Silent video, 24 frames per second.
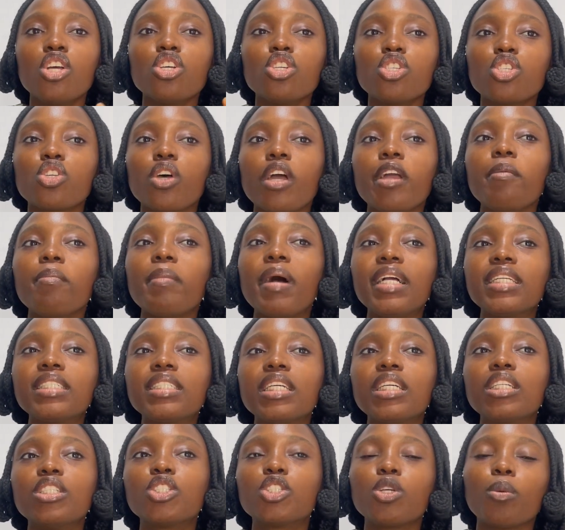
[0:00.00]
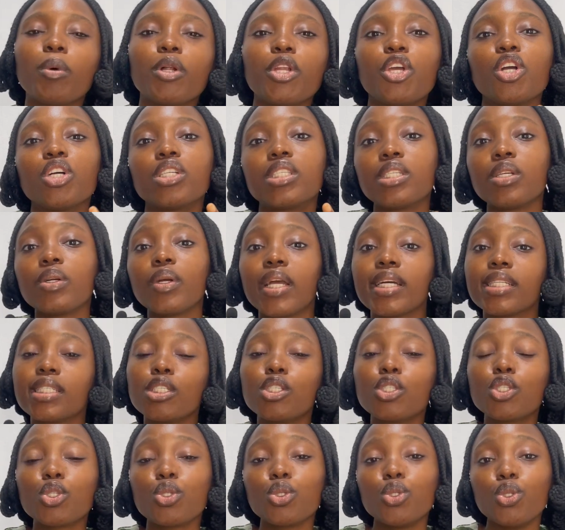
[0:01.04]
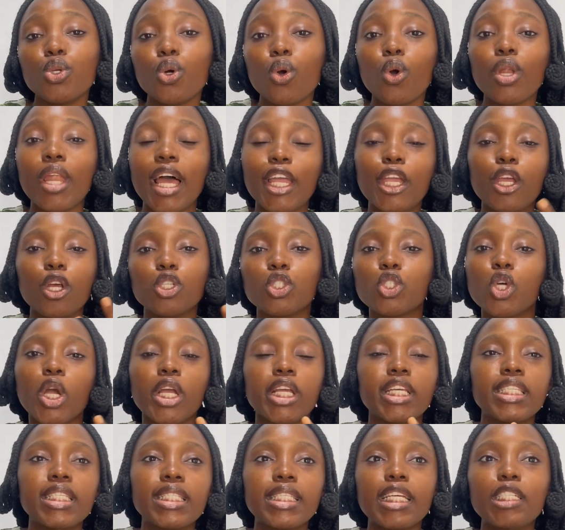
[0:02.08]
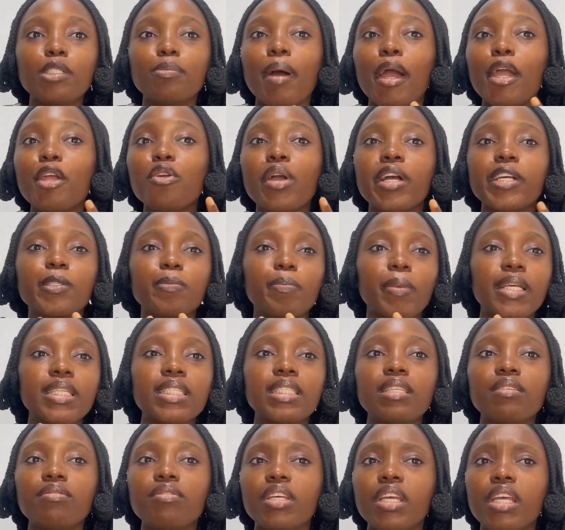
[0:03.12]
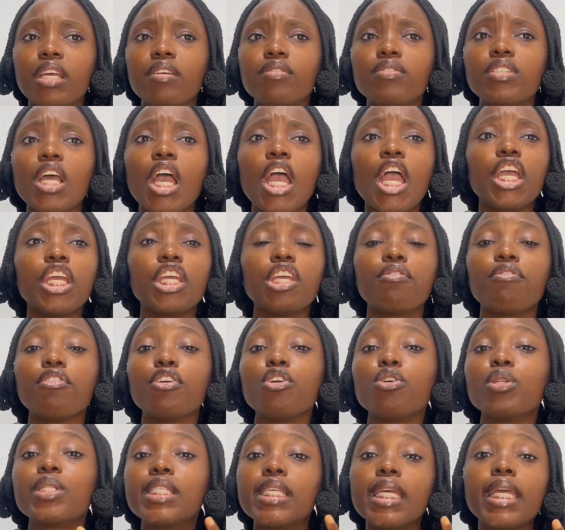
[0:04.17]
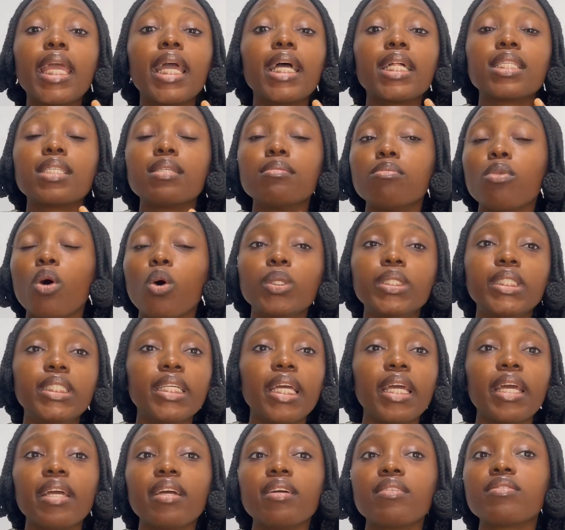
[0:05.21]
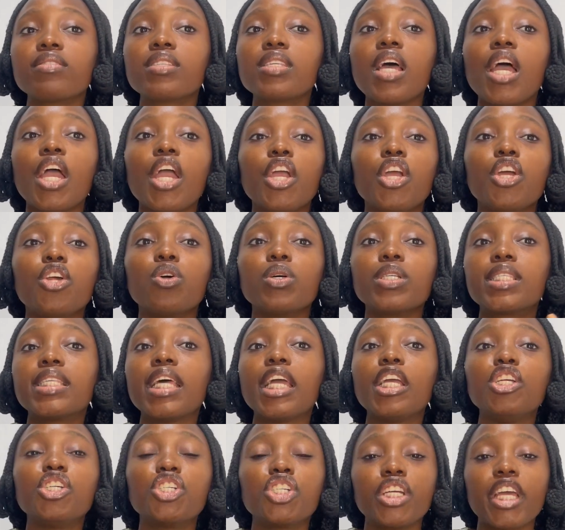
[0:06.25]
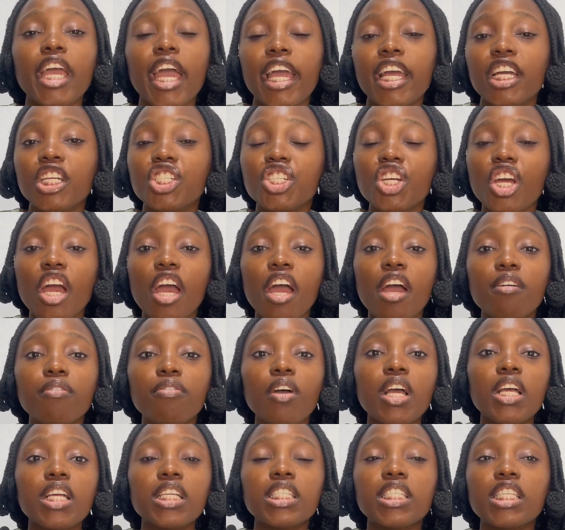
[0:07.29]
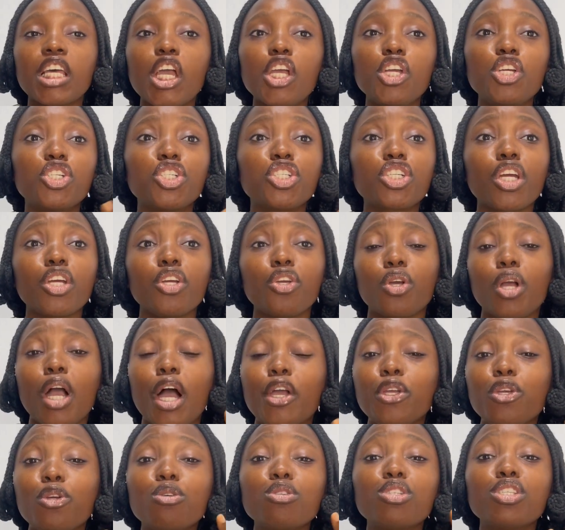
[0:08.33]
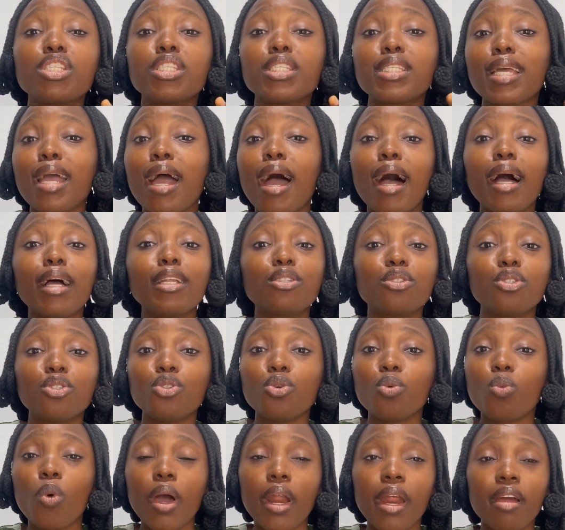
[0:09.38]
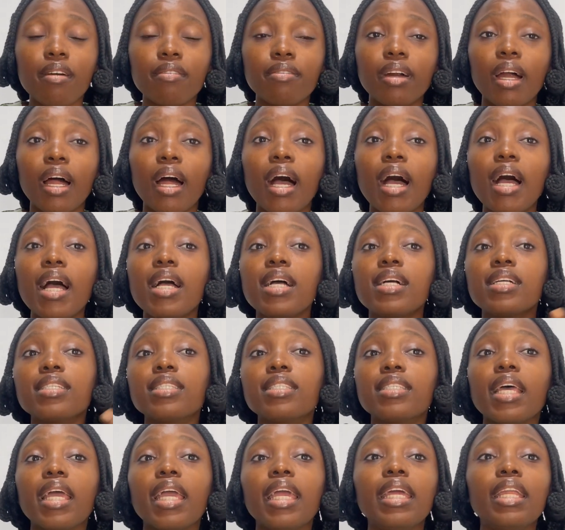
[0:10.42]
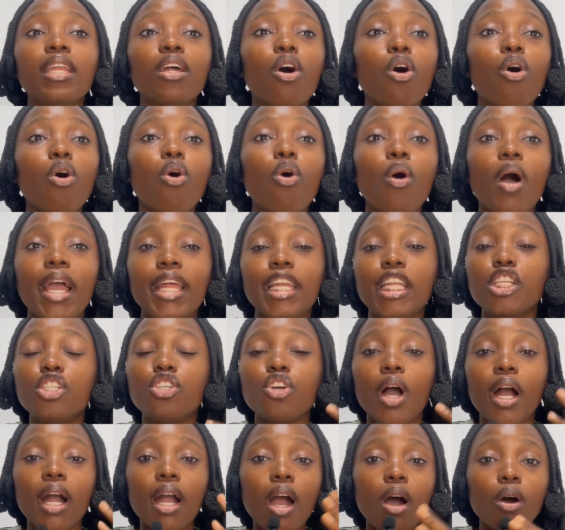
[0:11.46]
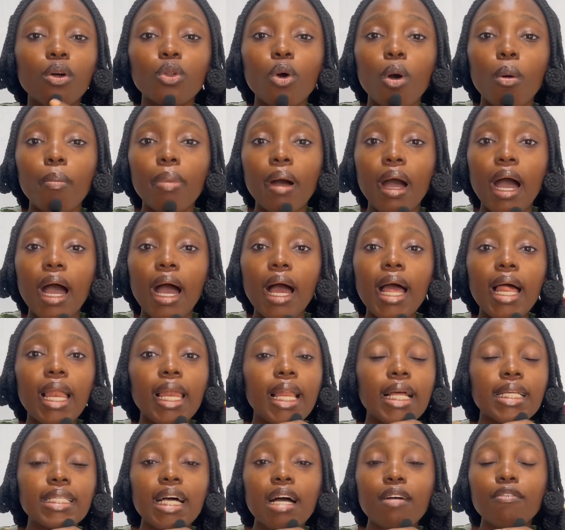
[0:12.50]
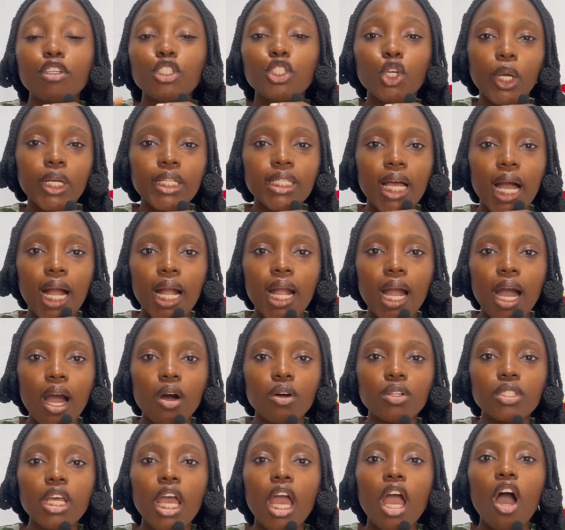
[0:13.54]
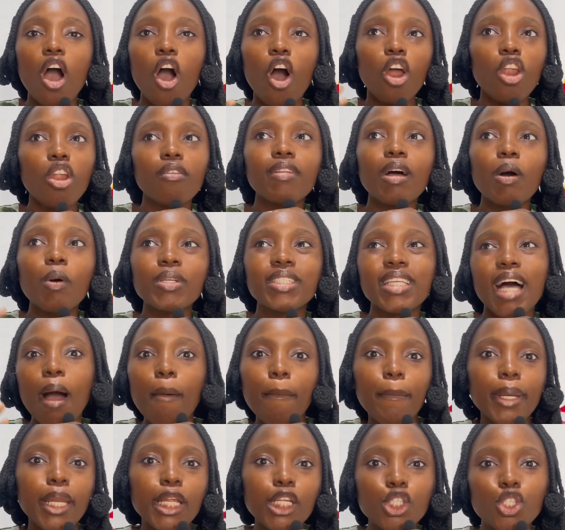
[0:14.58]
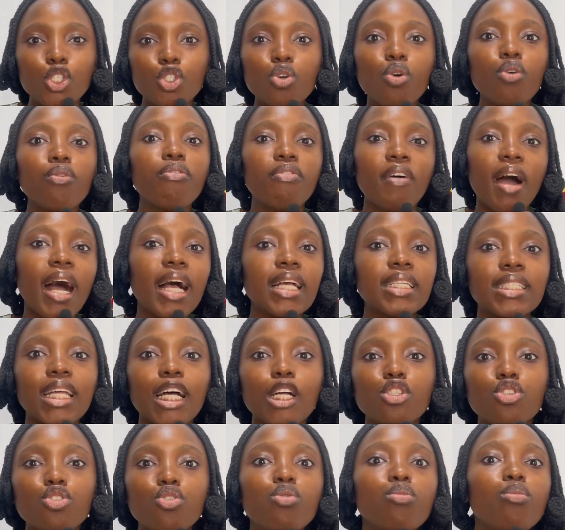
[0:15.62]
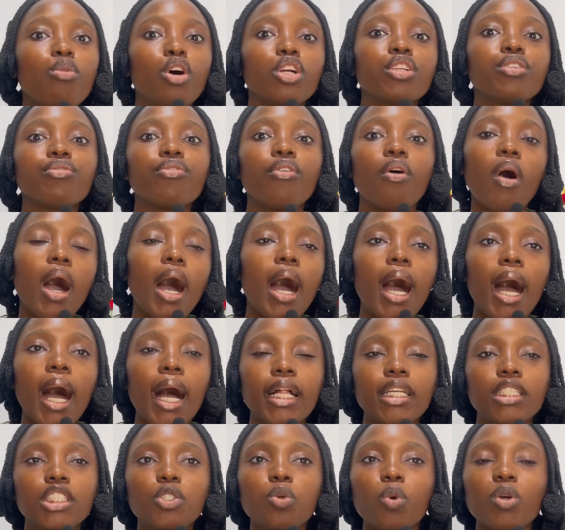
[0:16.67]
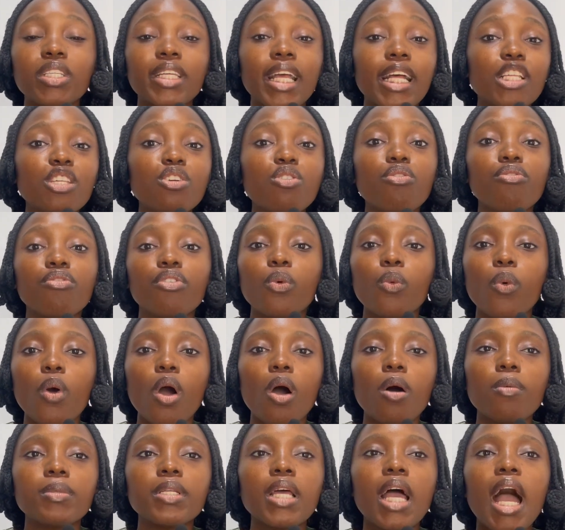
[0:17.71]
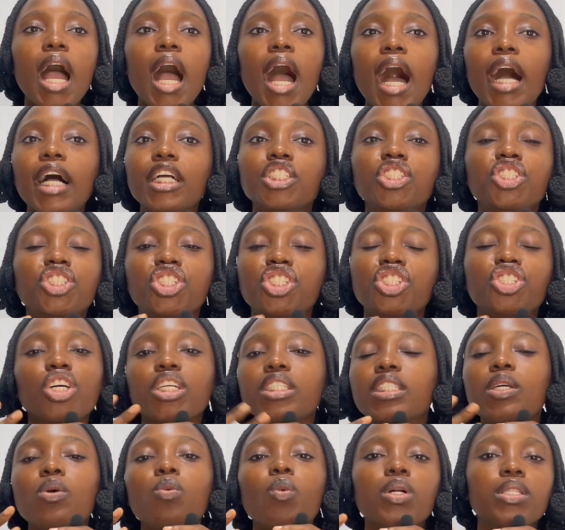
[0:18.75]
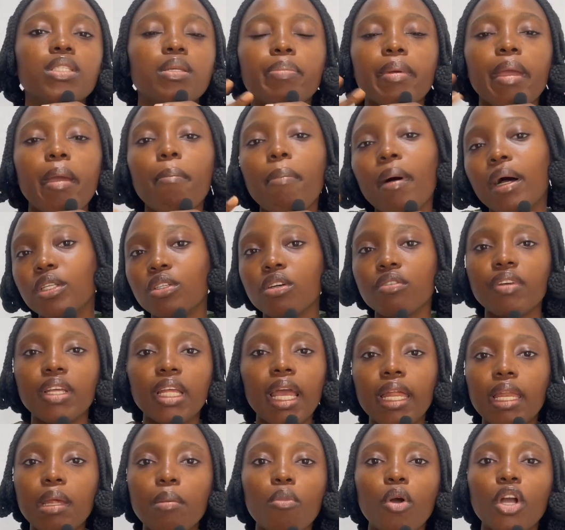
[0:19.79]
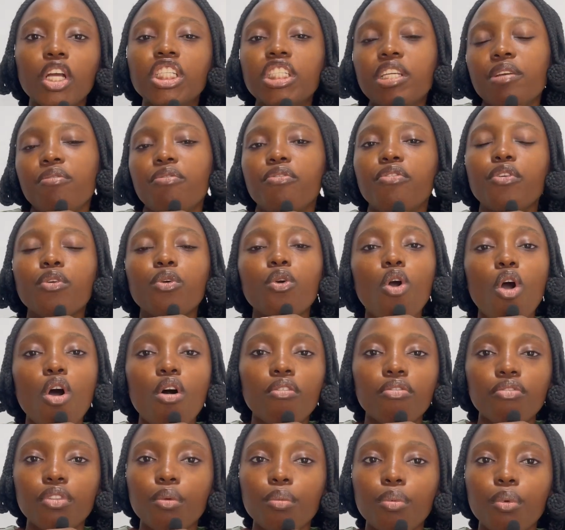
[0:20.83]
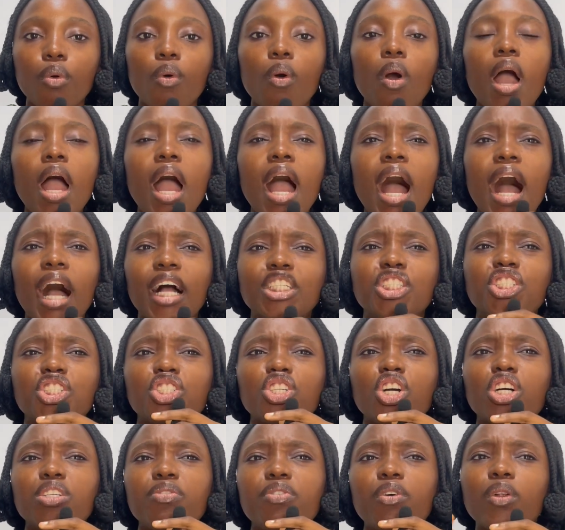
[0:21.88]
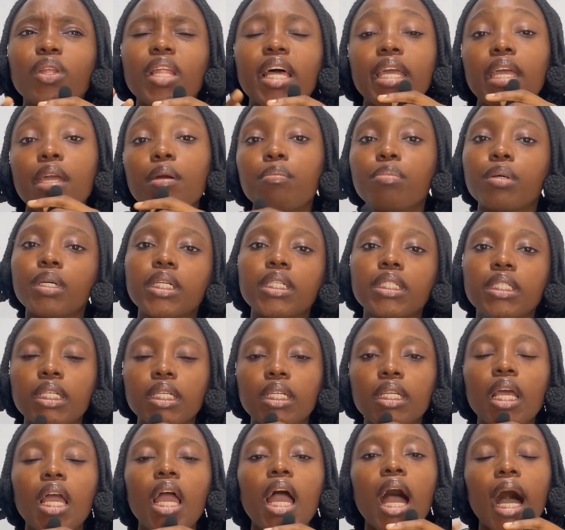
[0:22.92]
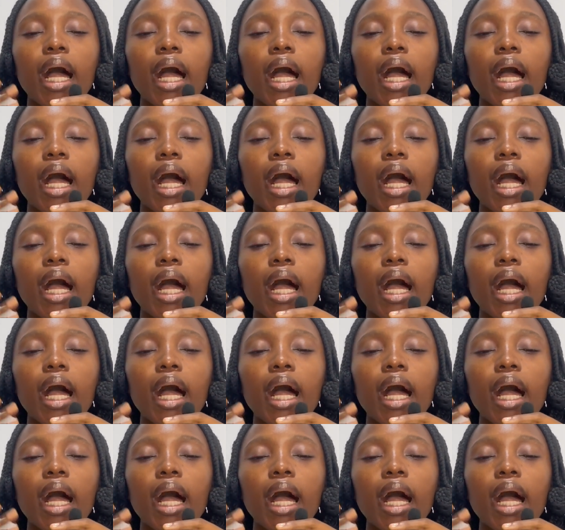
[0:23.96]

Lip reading: So imagine somebody you're still getting to know, like your talking stage, buying you expensive gifts, giving you tickets to Maldives, saying you should get a chef, saying you can use this card to do whatever, saying, oh, I need your account number, let's have a joint account. All of that was happening too fast and too much for her, and she was getting overwhelmed, and she just didn't want to be a part of it anymore. It didn't feel comfortable, and she just felt like a burden.